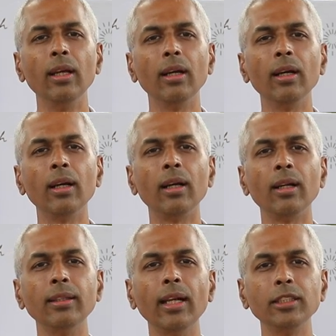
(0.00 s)

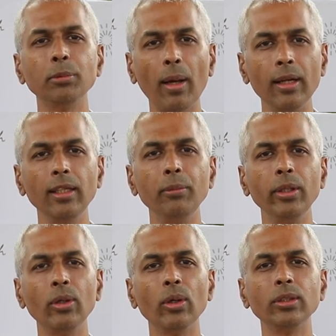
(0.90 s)
That's partly
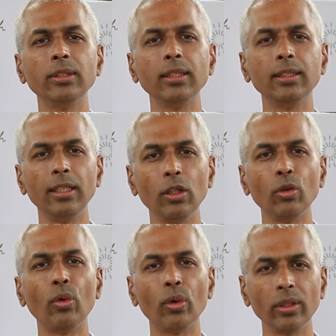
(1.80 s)
because the set
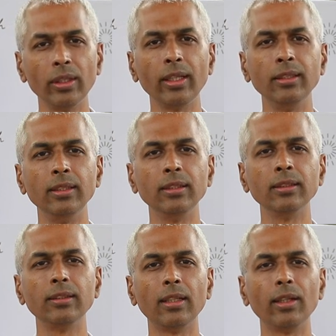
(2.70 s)
of
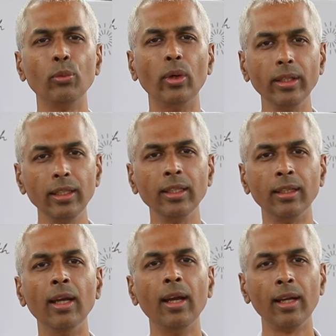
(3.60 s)
organizations that are
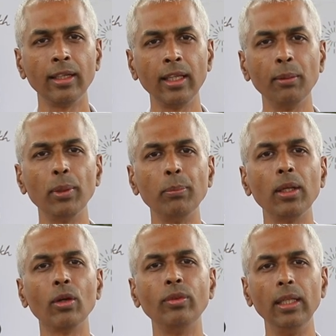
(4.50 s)
working and
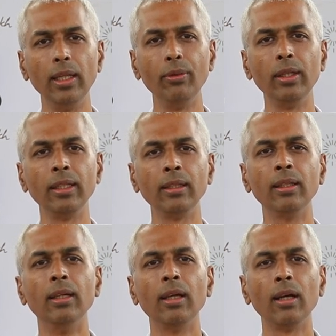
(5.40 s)
capable of delivering
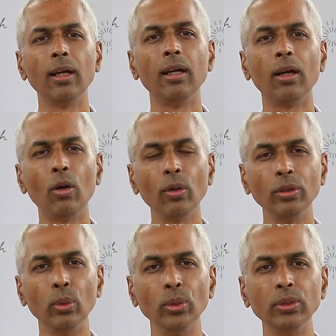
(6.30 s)

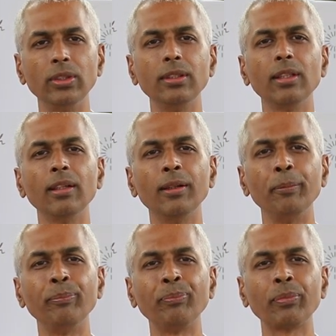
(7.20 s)
on
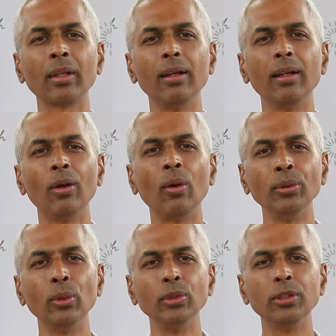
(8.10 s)

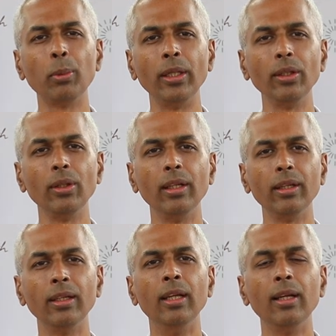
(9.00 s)
those particular